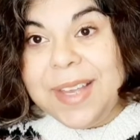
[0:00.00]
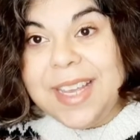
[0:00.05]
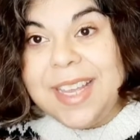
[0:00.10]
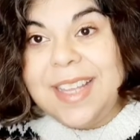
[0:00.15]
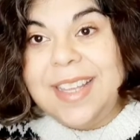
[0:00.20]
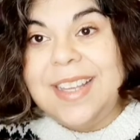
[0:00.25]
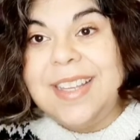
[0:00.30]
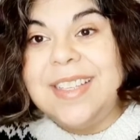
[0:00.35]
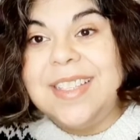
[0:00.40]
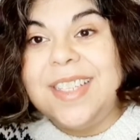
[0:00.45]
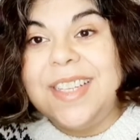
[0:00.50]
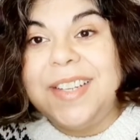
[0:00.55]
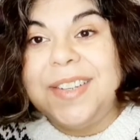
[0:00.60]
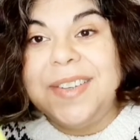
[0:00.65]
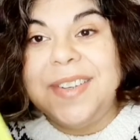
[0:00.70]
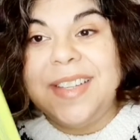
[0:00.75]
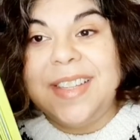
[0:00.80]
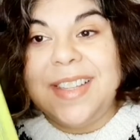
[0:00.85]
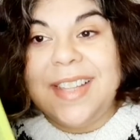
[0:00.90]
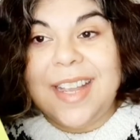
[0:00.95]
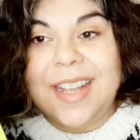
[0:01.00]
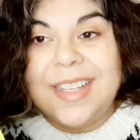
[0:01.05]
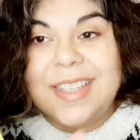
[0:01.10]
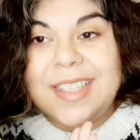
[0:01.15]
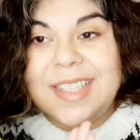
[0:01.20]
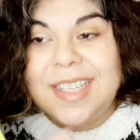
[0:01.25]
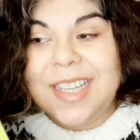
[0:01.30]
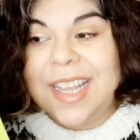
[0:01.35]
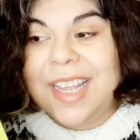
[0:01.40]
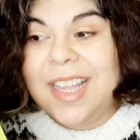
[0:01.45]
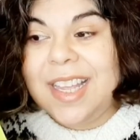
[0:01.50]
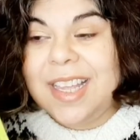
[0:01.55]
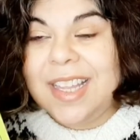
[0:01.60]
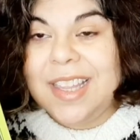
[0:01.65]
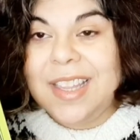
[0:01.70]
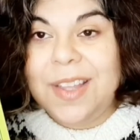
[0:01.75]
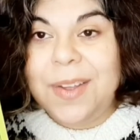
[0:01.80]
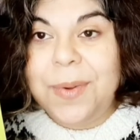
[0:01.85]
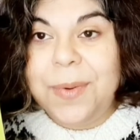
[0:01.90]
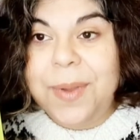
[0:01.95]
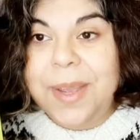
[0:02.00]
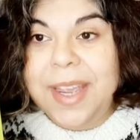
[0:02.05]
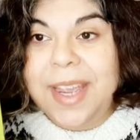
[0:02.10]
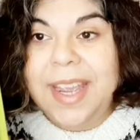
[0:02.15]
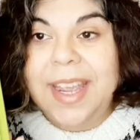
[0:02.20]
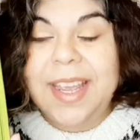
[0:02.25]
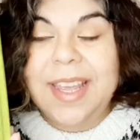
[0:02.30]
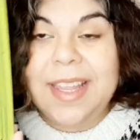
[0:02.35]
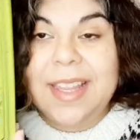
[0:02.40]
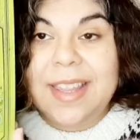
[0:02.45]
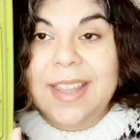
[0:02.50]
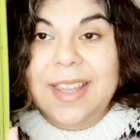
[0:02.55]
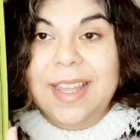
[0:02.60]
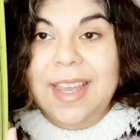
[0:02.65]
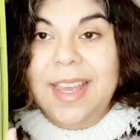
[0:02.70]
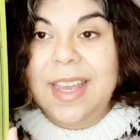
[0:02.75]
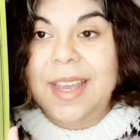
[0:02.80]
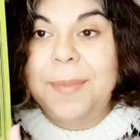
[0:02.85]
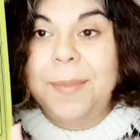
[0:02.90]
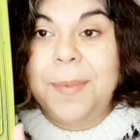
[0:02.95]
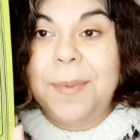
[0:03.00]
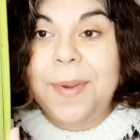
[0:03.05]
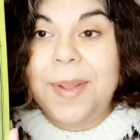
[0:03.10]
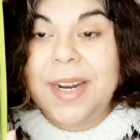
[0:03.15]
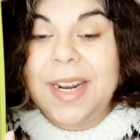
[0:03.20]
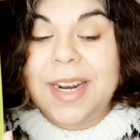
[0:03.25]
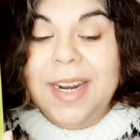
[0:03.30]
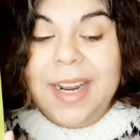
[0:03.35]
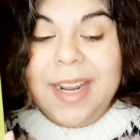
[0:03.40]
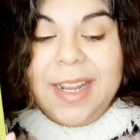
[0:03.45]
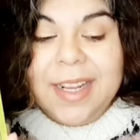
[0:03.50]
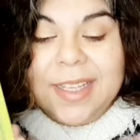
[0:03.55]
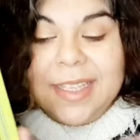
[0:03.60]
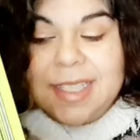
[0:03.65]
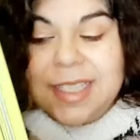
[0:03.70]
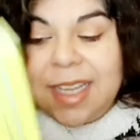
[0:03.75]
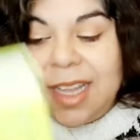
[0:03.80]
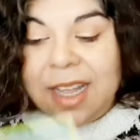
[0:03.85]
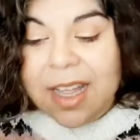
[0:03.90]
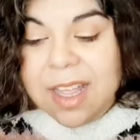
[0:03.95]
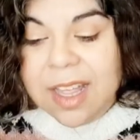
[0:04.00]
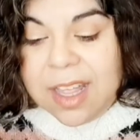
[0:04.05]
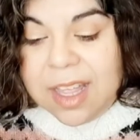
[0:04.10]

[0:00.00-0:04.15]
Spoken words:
what can you do? That's the way they printed it.